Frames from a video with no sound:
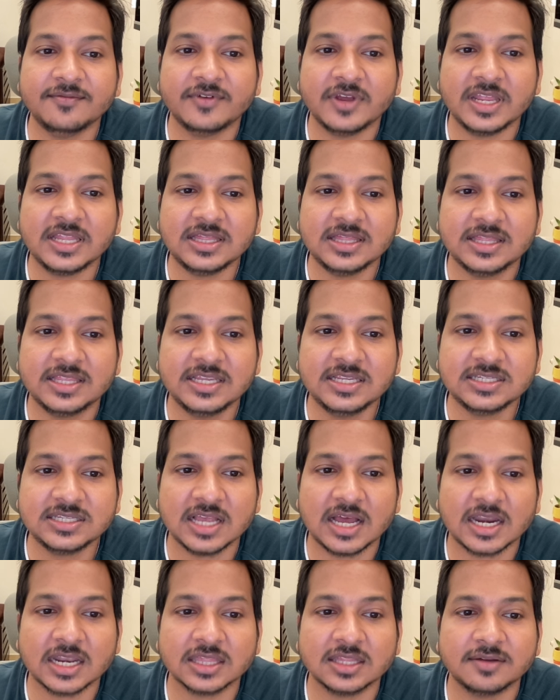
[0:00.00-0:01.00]
when these
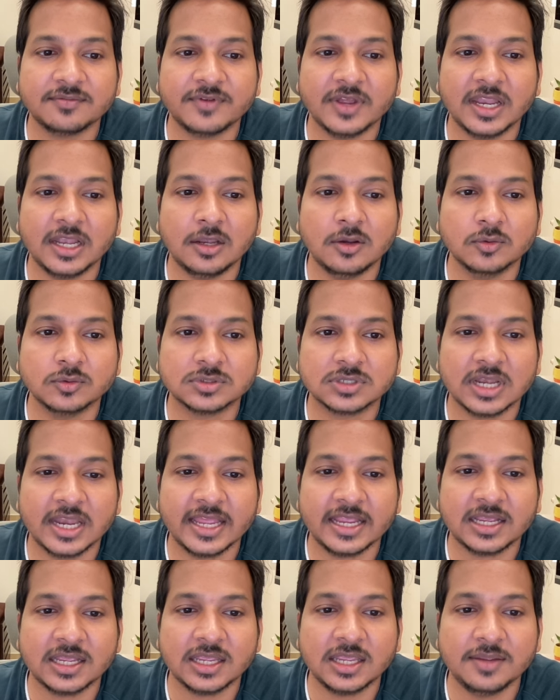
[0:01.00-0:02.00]
are the values.
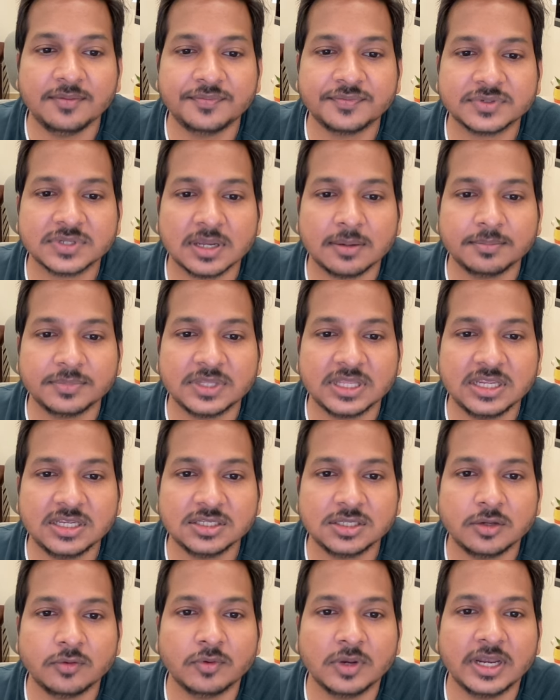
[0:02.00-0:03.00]
Like if something
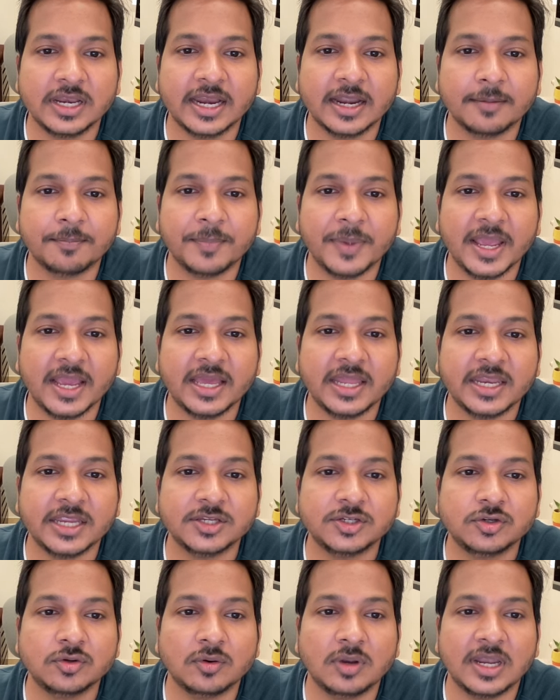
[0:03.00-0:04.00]
you will get peg
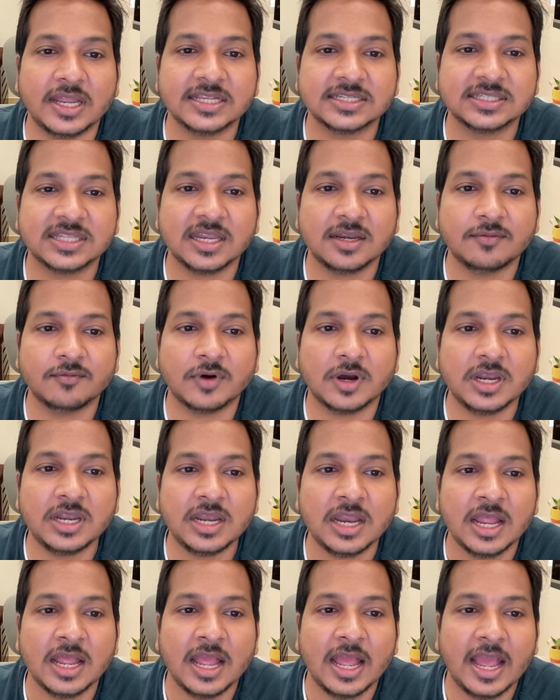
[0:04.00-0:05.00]
ratio less than 1
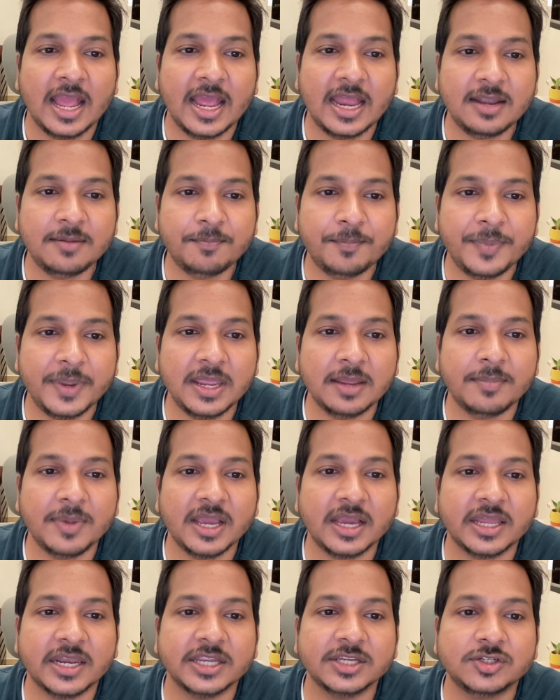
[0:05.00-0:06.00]
and
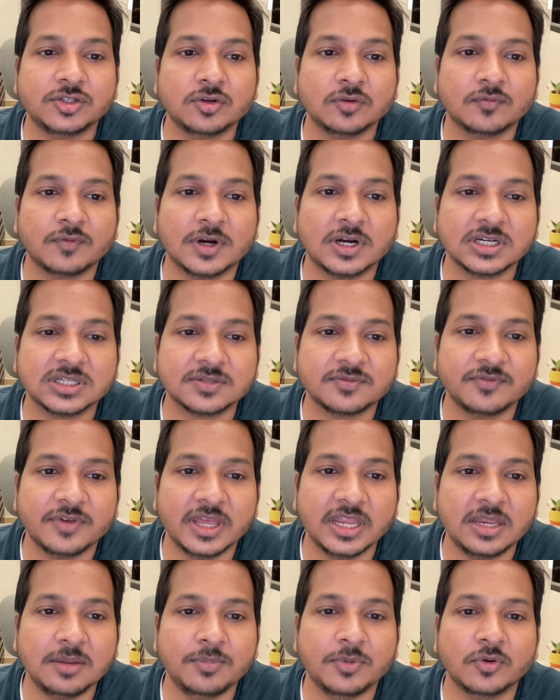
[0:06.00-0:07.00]
payback ratio works
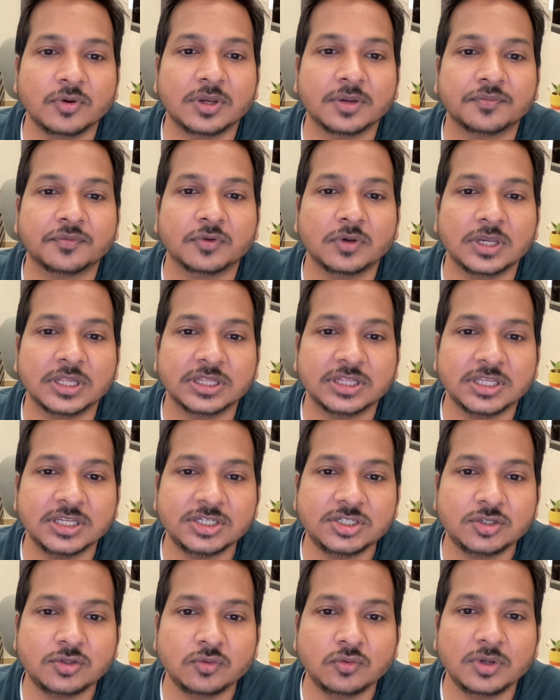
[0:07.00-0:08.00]
very beautifully.
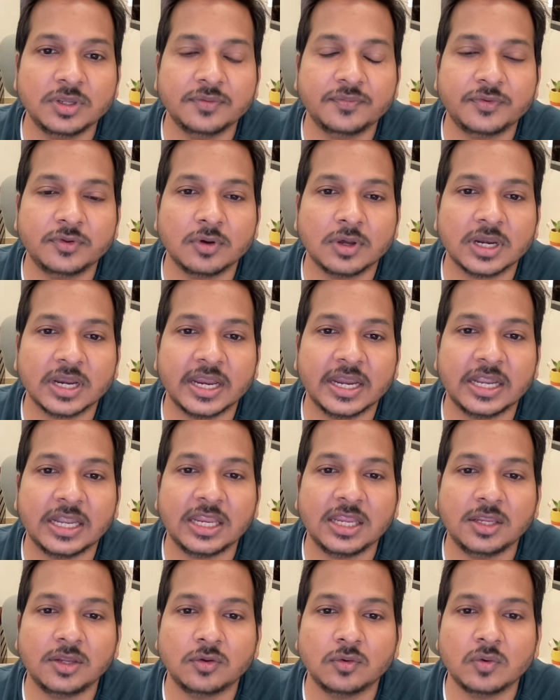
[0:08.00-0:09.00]
These two if you are
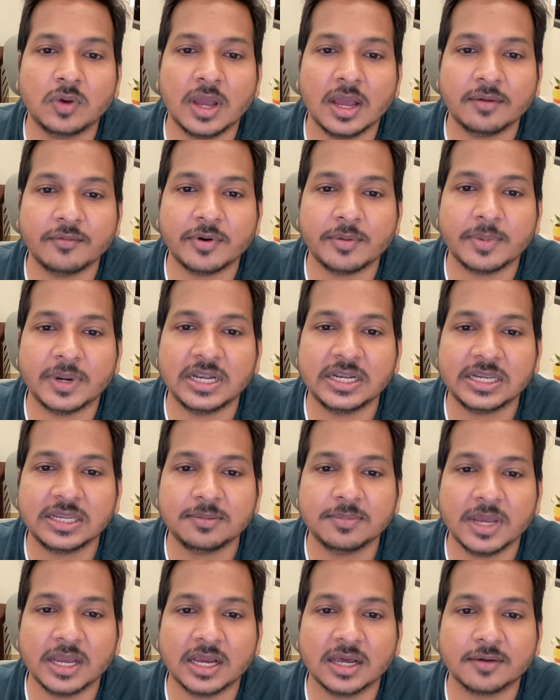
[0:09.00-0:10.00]
getting, you have a
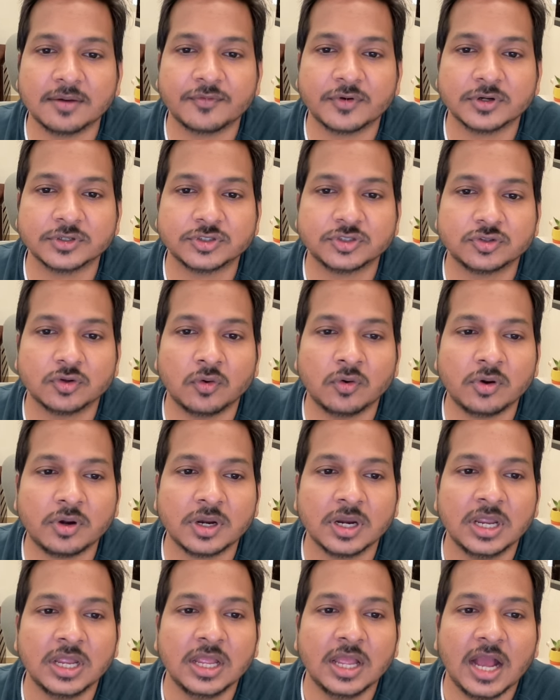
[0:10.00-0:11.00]
multi-bagger for sure.
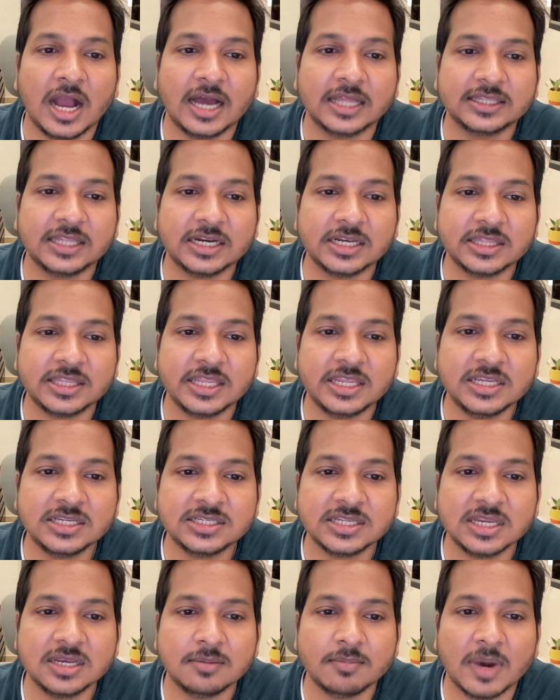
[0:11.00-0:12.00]
Other
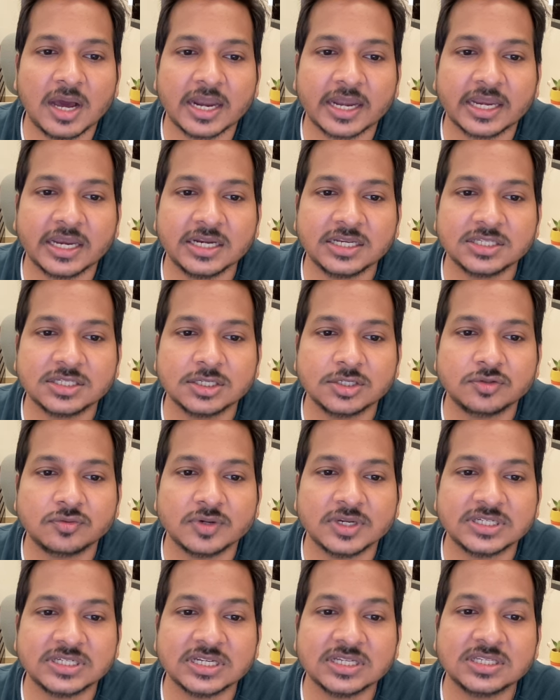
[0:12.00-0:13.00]
things in market
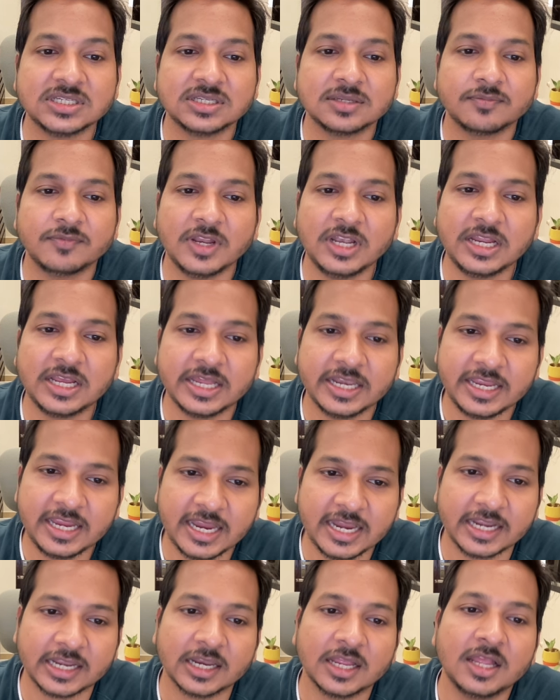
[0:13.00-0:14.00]
situations will
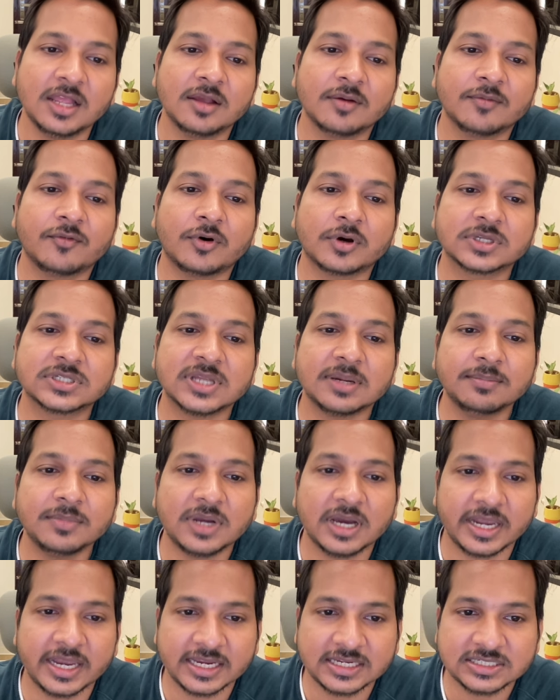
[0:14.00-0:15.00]
create for some
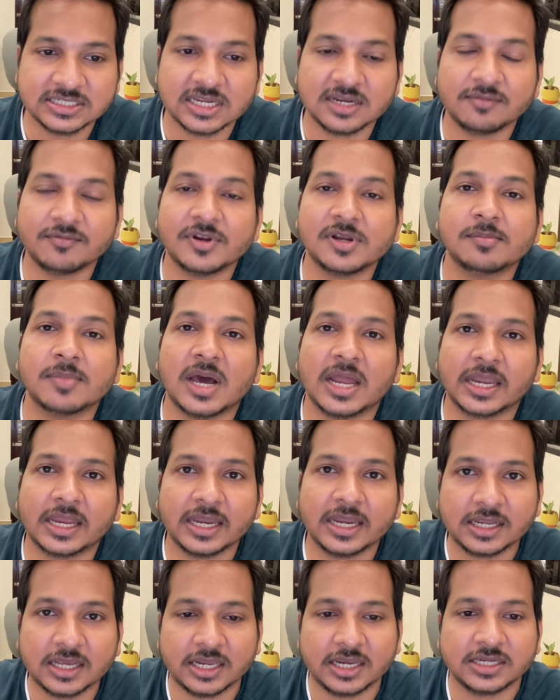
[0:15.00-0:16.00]
correction. When
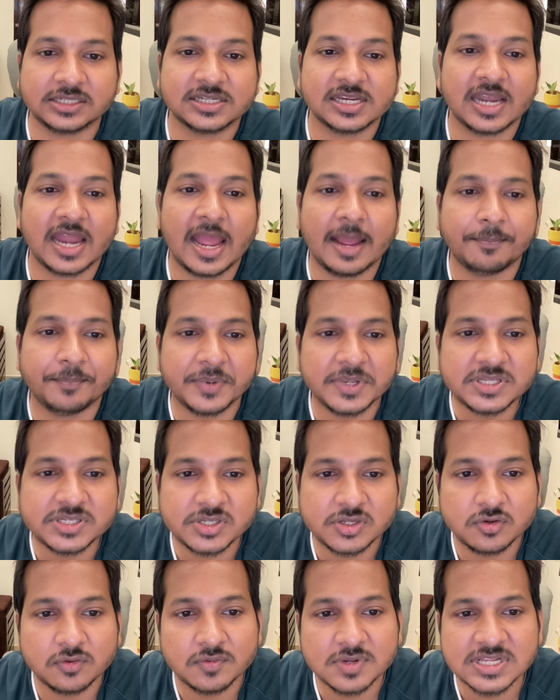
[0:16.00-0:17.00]
market correction
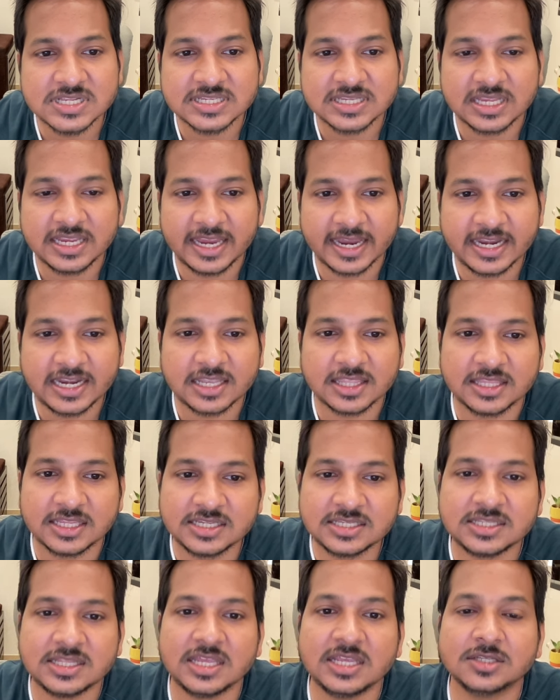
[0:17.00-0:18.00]
happens, you will get
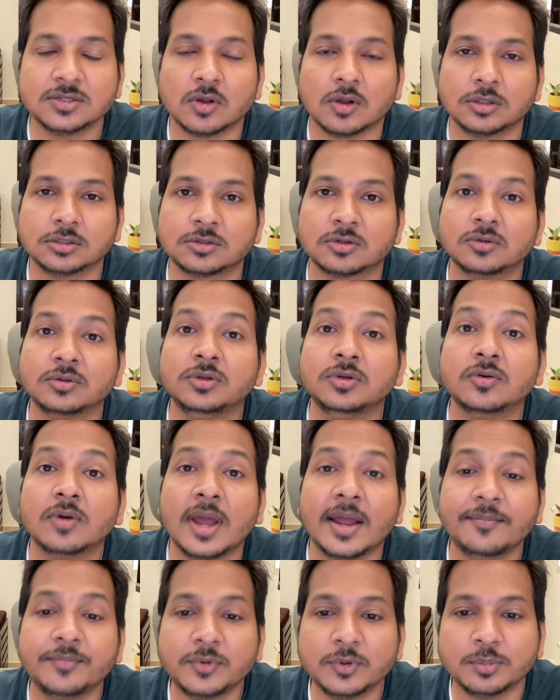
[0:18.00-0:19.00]
these things also. You
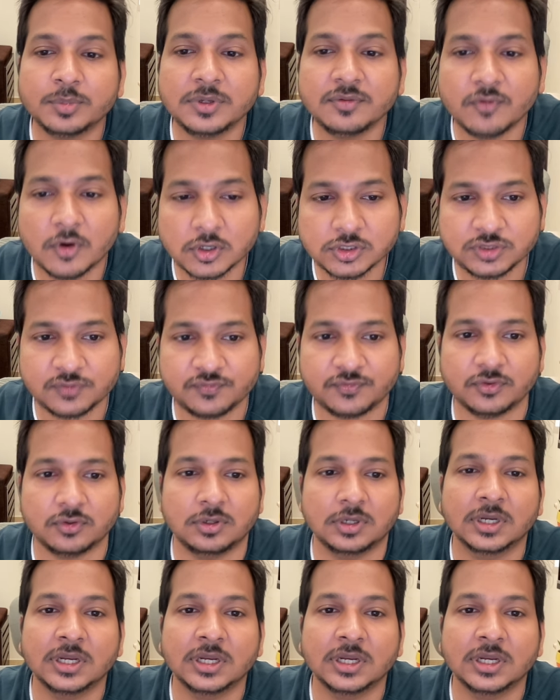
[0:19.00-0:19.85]
have to be watchful.